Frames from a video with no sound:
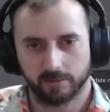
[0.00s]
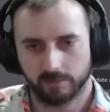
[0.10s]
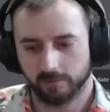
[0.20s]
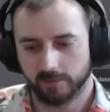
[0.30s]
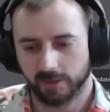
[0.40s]

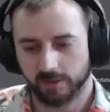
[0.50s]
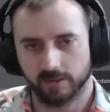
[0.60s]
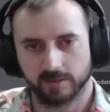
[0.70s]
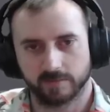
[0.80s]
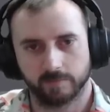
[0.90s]
Don't need
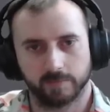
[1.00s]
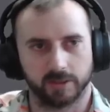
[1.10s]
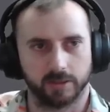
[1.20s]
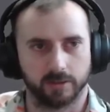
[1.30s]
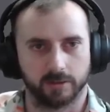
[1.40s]
this
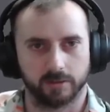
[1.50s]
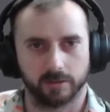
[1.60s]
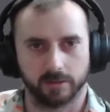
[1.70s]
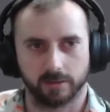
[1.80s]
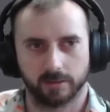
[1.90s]
plug.
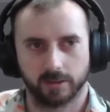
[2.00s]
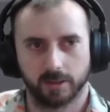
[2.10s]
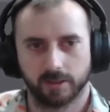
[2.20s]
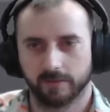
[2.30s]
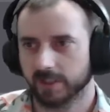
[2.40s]
All right,
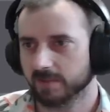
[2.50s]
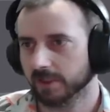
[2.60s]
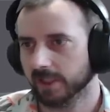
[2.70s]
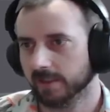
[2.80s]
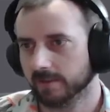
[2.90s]
base
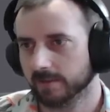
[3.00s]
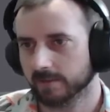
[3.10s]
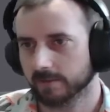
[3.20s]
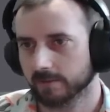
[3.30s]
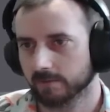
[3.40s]

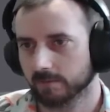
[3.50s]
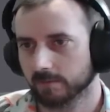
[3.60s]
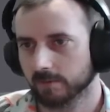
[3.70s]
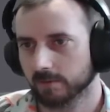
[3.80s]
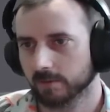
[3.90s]
plates.
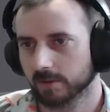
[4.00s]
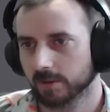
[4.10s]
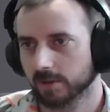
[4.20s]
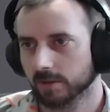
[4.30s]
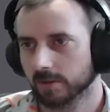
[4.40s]

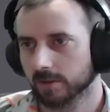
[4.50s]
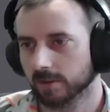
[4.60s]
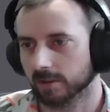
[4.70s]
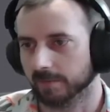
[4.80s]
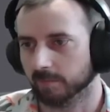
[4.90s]

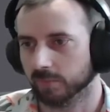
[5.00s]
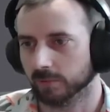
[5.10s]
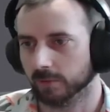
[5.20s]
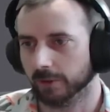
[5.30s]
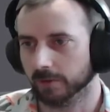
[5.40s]
Let me
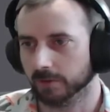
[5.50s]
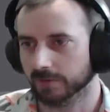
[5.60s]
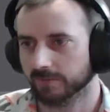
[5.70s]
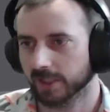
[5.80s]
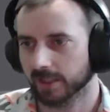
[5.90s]
pull those
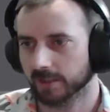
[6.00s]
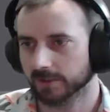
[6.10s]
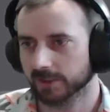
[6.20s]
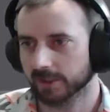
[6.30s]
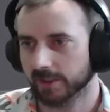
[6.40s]
files
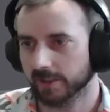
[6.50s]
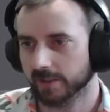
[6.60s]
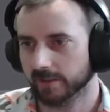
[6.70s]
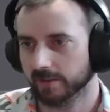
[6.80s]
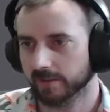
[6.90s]
in here.